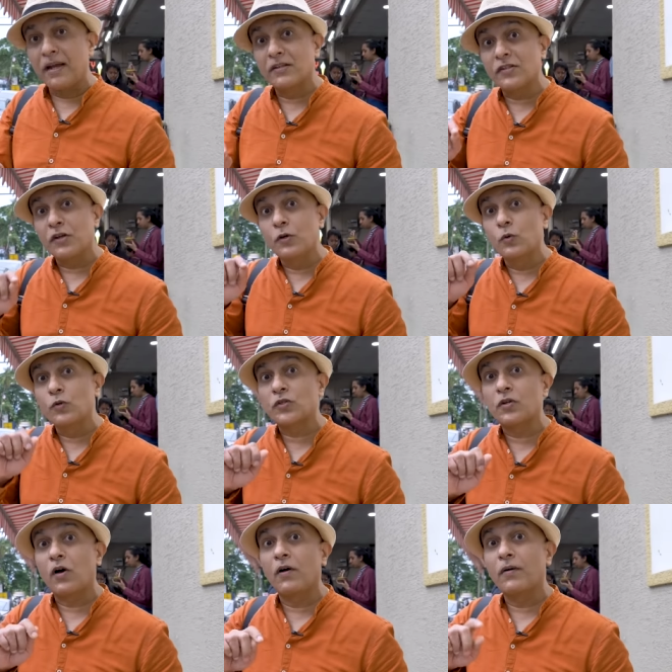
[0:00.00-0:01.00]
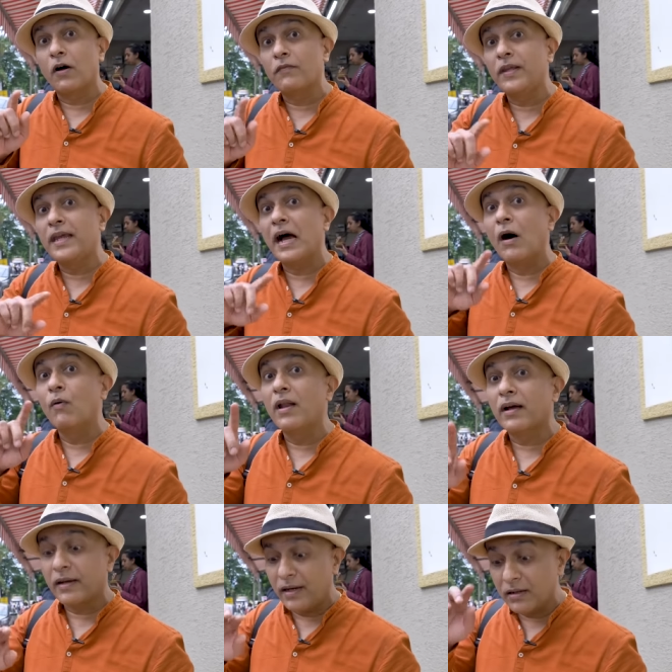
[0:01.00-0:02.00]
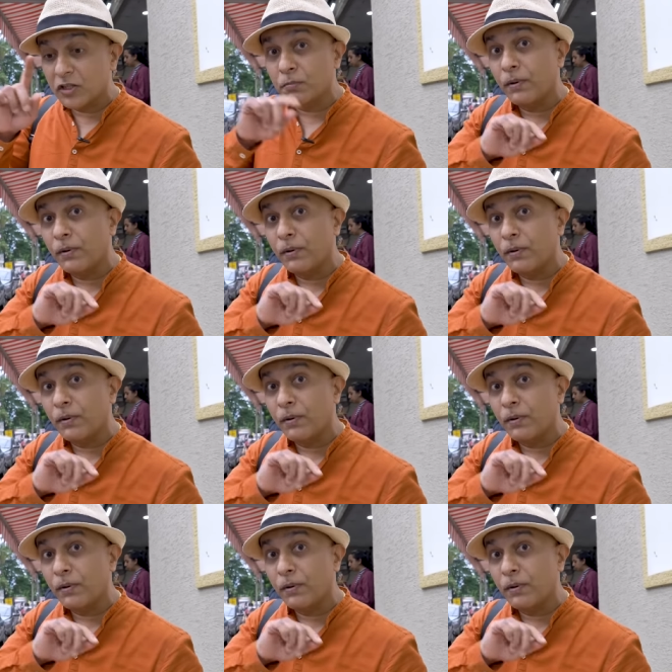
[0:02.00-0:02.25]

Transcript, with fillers: bhel is the use of the avlaki, the